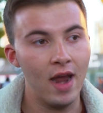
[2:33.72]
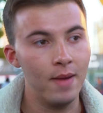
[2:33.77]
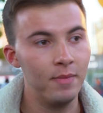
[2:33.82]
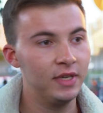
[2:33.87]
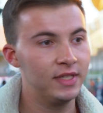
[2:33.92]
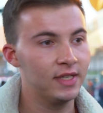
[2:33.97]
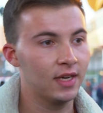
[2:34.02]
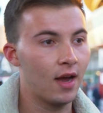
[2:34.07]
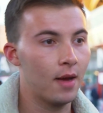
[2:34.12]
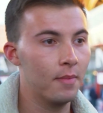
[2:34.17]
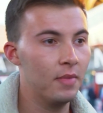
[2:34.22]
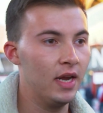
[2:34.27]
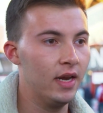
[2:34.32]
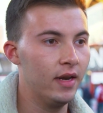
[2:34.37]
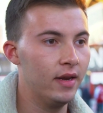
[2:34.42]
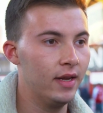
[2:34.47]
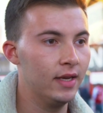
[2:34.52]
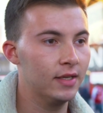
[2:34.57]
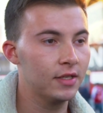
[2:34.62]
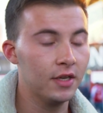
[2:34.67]
Emery to come
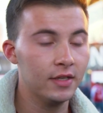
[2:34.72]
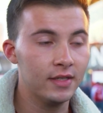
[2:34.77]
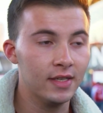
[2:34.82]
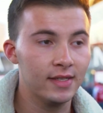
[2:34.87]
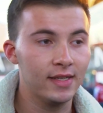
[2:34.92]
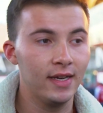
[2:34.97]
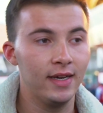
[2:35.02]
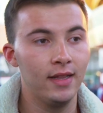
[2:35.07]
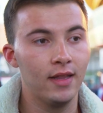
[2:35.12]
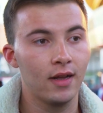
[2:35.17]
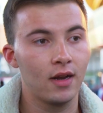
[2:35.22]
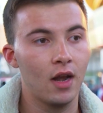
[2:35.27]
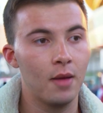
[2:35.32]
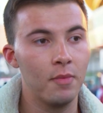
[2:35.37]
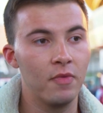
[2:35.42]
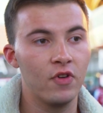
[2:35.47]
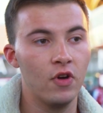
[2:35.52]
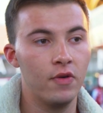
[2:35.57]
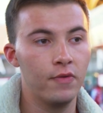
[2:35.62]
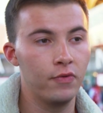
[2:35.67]
in, it's good to see that the
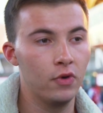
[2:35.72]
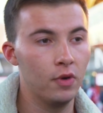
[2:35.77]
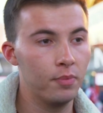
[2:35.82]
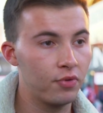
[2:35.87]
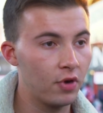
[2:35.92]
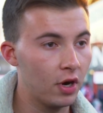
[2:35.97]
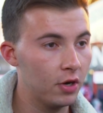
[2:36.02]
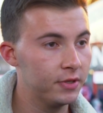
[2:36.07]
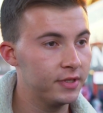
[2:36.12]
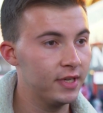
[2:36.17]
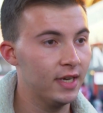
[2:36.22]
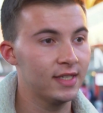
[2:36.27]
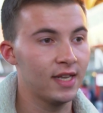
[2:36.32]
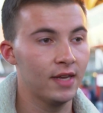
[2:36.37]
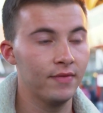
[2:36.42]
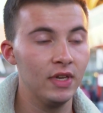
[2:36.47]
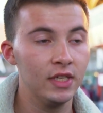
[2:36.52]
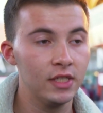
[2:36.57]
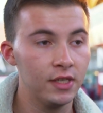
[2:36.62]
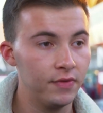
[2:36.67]
club have gone through a process.
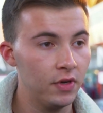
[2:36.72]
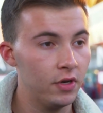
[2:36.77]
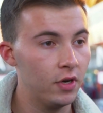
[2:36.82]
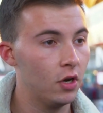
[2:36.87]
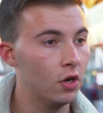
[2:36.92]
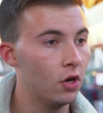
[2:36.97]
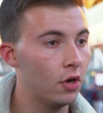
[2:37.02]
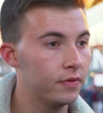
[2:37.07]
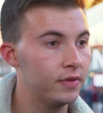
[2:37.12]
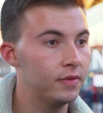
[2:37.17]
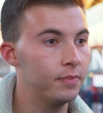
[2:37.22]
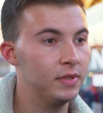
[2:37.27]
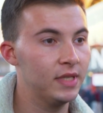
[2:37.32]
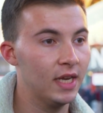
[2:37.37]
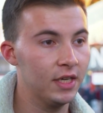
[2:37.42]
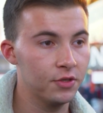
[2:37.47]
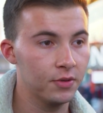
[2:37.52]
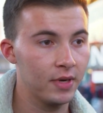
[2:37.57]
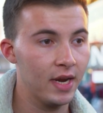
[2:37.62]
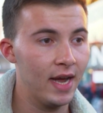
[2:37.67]
They've interviewed a lot of
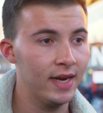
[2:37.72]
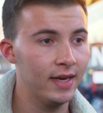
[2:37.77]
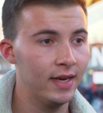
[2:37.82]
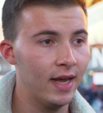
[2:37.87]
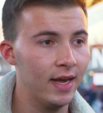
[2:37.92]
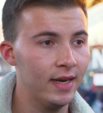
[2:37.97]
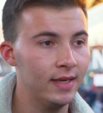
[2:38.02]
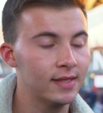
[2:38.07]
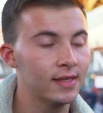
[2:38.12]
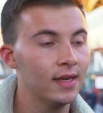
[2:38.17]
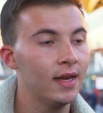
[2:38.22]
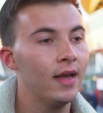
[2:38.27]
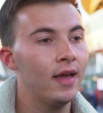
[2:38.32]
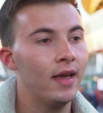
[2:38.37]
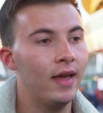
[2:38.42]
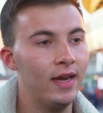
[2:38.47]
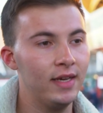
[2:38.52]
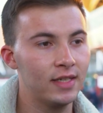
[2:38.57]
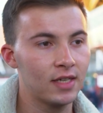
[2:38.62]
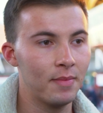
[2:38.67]
potential candidates.
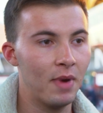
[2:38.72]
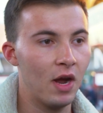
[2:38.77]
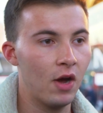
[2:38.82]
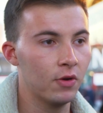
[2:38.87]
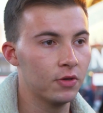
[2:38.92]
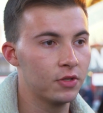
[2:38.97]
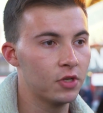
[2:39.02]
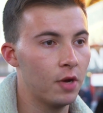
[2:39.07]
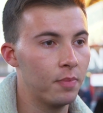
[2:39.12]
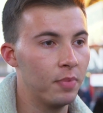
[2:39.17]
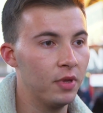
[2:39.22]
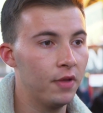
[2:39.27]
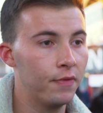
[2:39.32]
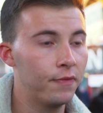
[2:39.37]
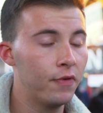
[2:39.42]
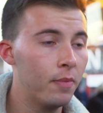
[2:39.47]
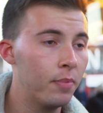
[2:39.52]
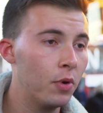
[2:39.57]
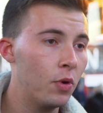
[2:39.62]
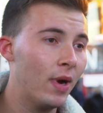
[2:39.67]
He's come out on top, and the
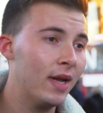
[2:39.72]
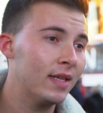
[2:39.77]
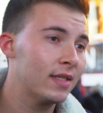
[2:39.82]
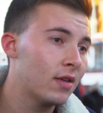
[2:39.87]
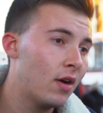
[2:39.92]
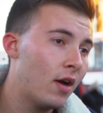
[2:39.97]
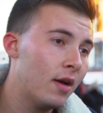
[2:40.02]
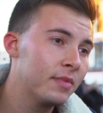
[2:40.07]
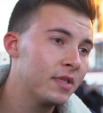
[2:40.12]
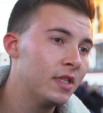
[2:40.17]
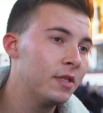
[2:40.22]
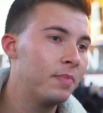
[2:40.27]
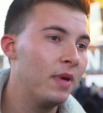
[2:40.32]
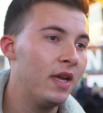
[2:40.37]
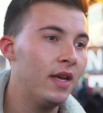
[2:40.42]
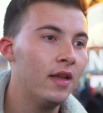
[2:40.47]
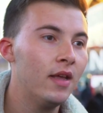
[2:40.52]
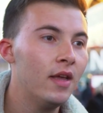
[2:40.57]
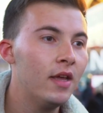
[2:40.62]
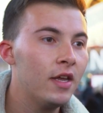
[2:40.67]
football at times has
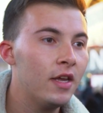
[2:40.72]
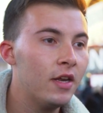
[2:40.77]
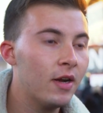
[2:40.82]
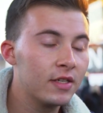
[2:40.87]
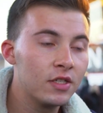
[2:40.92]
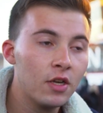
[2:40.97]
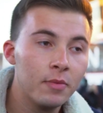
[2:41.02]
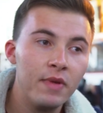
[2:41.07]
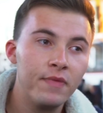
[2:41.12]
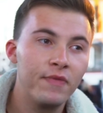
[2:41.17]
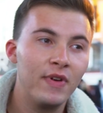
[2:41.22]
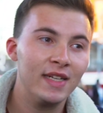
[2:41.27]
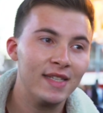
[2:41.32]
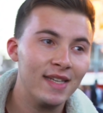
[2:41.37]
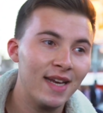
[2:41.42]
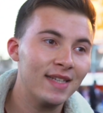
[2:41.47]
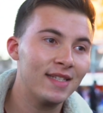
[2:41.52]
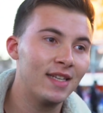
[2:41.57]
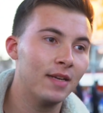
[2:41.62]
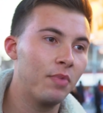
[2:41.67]
been, you know, it's not been
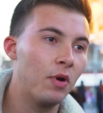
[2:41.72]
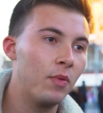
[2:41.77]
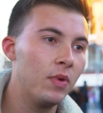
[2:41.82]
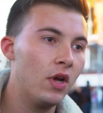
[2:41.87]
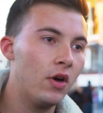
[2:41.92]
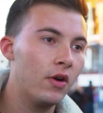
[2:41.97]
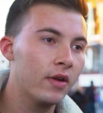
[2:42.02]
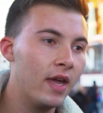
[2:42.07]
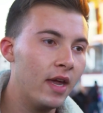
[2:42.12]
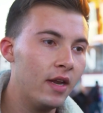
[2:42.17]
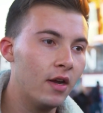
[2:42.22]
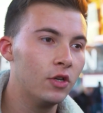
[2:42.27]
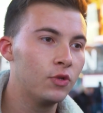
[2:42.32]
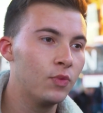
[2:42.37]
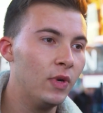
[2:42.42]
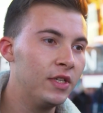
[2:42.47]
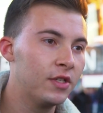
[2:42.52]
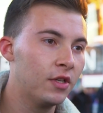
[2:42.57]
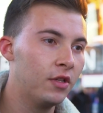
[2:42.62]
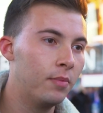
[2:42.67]
fantastic, but we are getting those
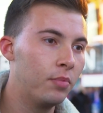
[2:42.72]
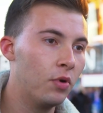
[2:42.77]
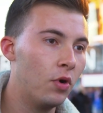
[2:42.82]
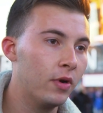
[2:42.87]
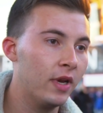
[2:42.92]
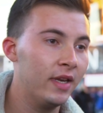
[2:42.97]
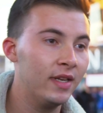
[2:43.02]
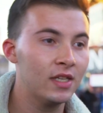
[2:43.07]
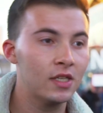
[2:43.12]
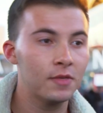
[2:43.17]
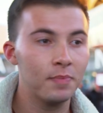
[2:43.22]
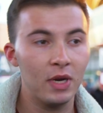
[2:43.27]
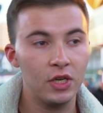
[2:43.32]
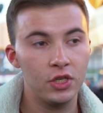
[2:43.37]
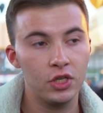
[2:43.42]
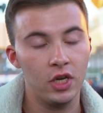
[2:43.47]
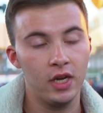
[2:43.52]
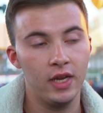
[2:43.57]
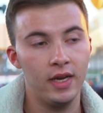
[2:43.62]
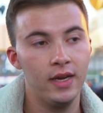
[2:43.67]
wins on the board, and
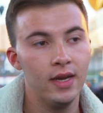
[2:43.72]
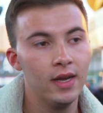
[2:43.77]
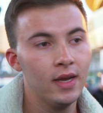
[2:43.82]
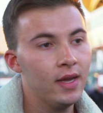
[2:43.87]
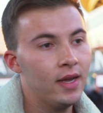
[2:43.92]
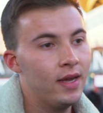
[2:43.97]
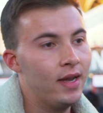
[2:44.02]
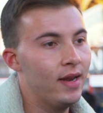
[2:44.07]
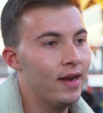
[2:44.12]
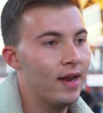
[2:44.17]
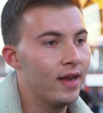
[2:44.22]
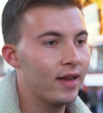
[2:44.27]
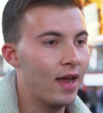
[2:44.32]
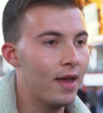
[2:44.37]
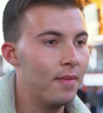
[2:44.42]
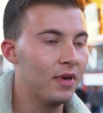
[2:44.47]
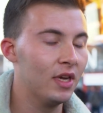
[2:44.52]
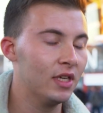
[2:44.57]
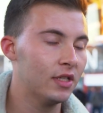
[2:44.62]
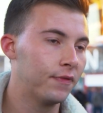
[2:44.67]
especially in that
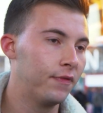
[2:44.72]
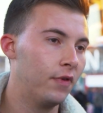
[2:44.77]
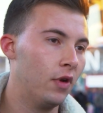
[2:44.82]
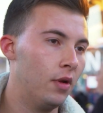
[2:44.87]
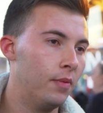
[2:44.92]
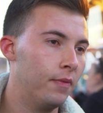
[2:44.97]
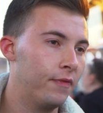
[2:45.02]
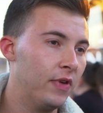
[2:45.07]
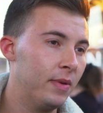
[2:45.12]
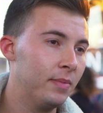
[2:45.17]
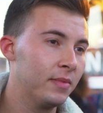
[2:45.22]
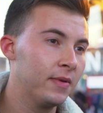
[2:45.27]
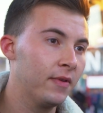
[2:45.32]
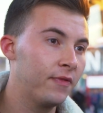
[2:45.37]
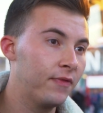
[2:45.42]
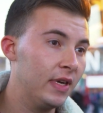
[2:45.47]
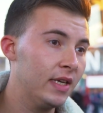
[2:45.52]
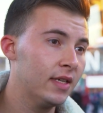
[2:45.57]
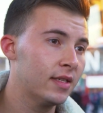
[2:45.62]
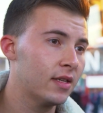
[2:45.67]
game against Fulham,
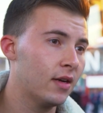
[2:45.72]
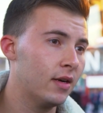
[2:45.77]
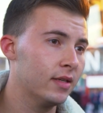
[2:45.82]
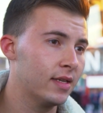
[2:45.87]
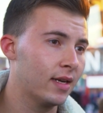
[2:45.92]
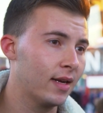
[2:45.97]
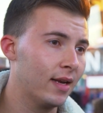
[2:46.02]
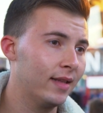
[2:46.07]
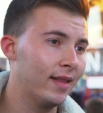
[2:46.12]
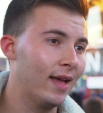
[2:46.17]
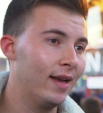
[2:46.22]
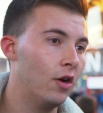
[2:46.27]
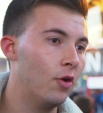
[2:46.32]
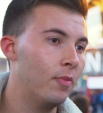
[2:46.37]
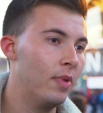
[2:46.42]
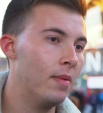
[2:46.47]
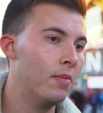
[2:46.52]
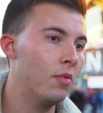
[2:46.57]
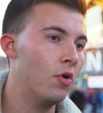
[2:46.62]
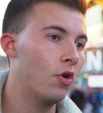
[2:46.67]
things started to click that little
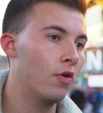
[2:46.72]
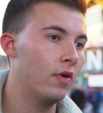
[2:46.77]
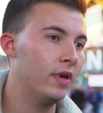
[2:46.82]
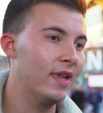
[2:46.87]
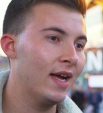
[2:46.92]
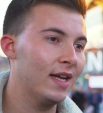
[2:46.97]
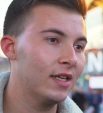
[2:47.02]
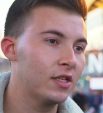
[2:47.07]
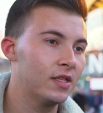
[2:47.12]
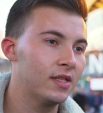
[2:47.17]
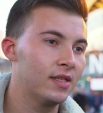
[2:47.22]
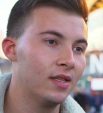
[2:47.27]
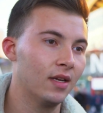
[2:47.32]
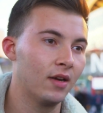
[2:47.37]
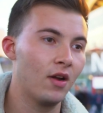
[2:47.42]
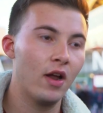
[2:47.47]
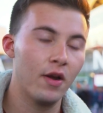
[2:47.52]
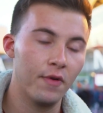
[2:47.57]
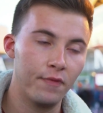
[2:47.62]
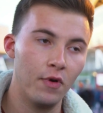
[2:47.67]
bit more, and that's the
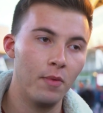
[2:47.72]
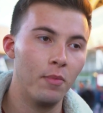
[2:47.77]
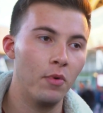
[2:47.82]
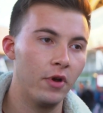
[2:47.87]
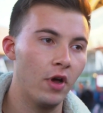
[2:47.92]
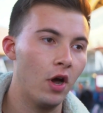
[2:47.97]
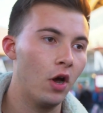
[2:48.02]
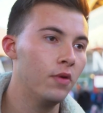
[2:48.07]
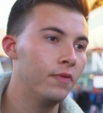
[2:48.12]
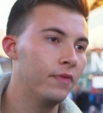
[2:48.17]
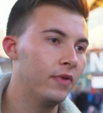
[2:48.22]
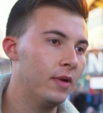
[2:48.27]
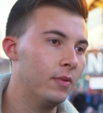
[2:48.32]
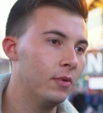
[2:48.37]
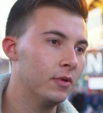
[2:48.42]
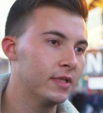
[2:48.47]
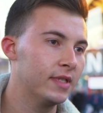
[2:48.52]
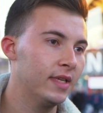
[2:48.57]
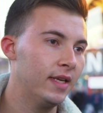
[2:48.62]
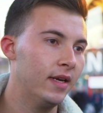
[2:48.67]
kind of football that hopefully
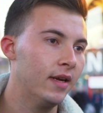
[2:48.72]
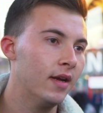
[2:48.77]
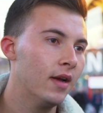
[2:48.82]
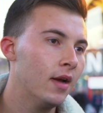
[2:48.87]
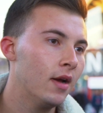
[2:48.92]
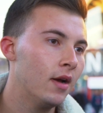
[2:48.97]
we'll see